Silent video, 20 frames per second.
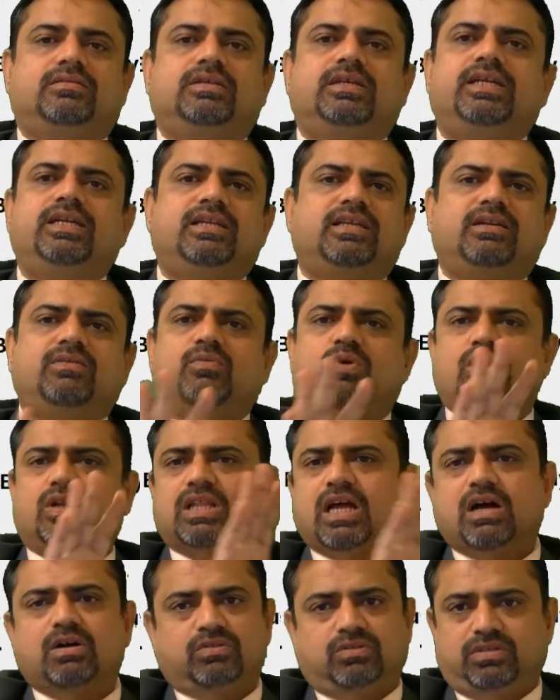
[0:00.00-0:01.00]
He doesn't want
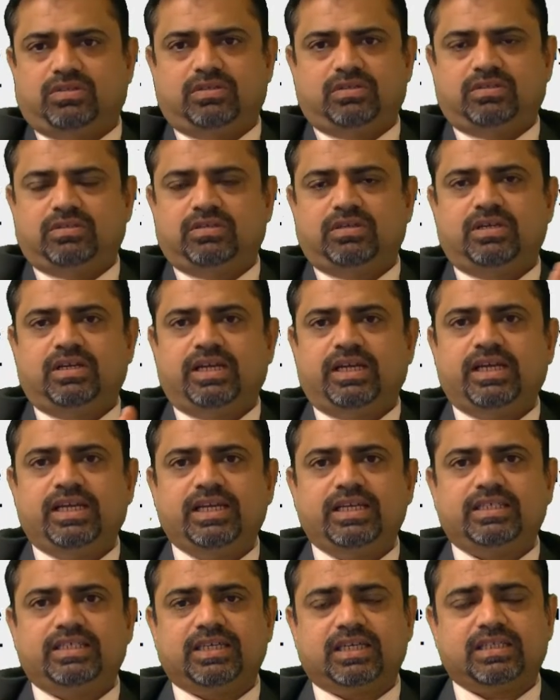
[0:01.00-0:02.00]
the house.
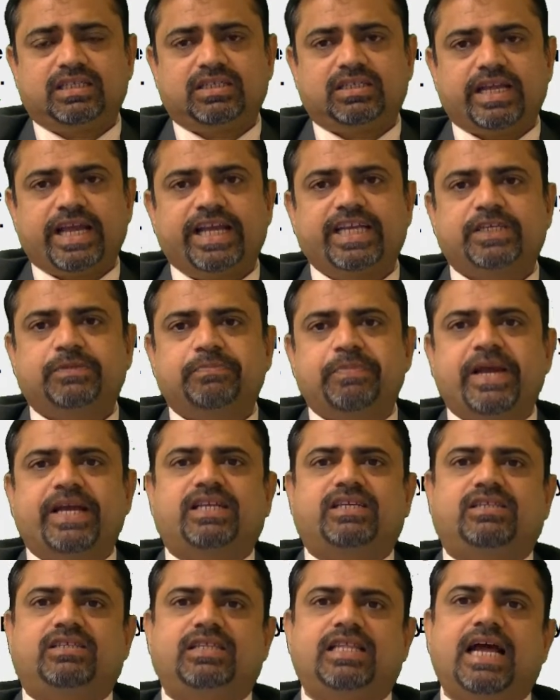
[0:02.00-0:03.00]
He just
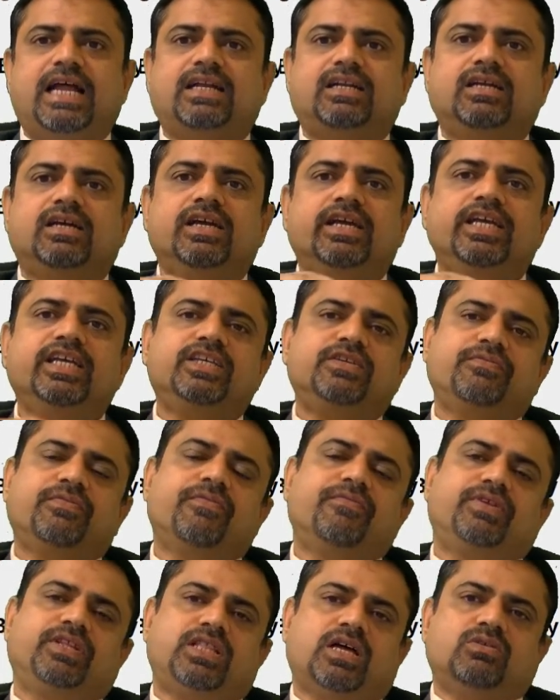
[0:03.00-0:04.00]
expects that his
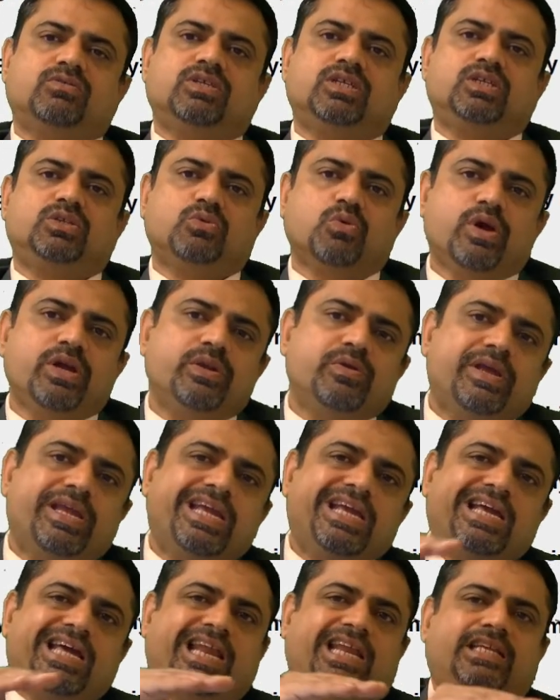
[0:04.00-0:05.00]
50,000 is going to
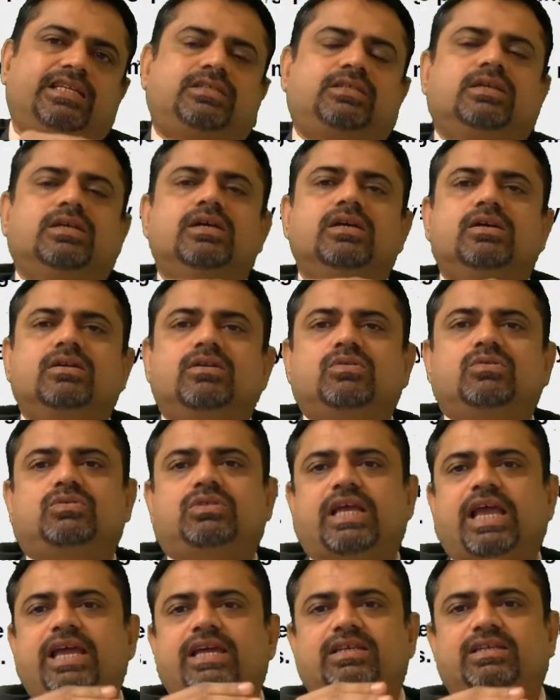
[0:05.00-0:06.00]
increase to
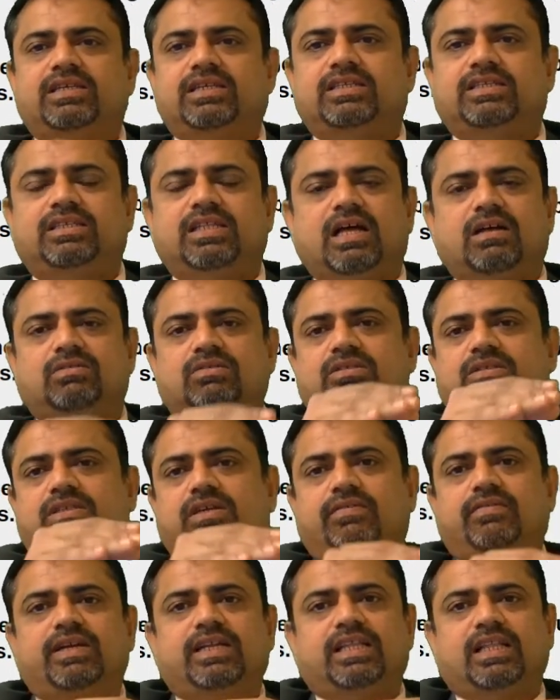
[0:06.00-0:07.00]
say 60,000,
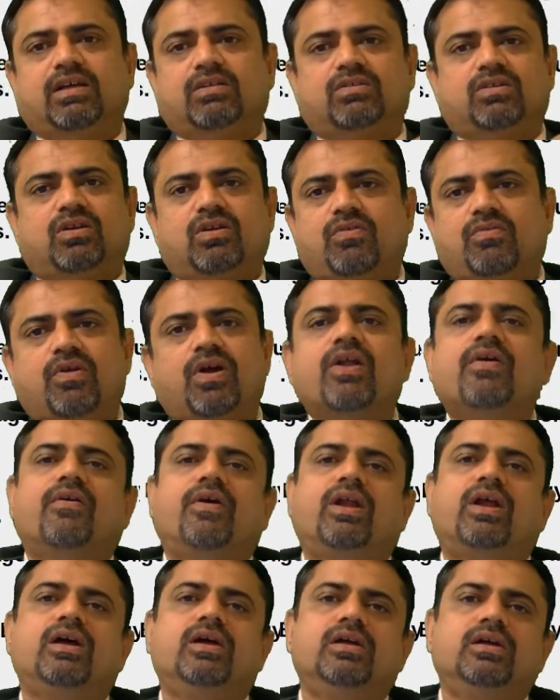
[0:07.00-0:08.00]
70,000 or
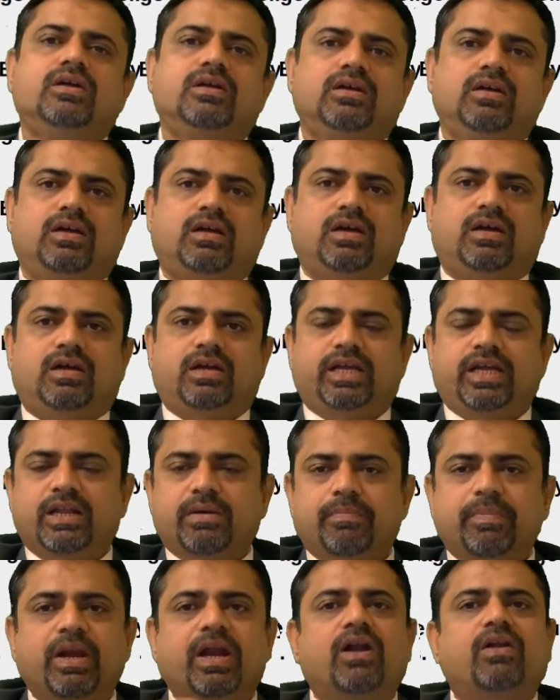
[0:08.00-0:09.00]
whatever in a
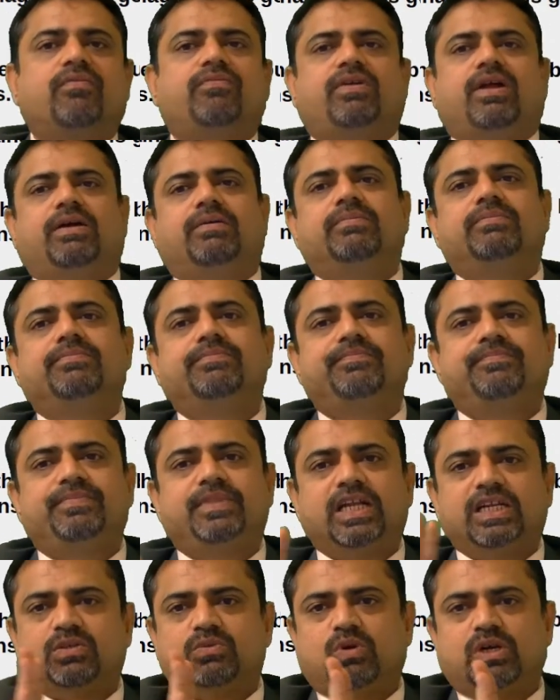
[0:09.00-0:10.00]
period of time.
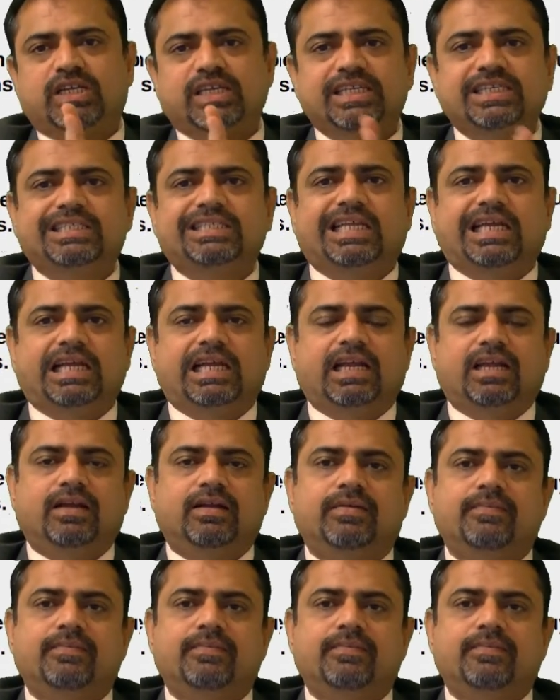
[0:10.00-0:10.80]
That's what he's thinking.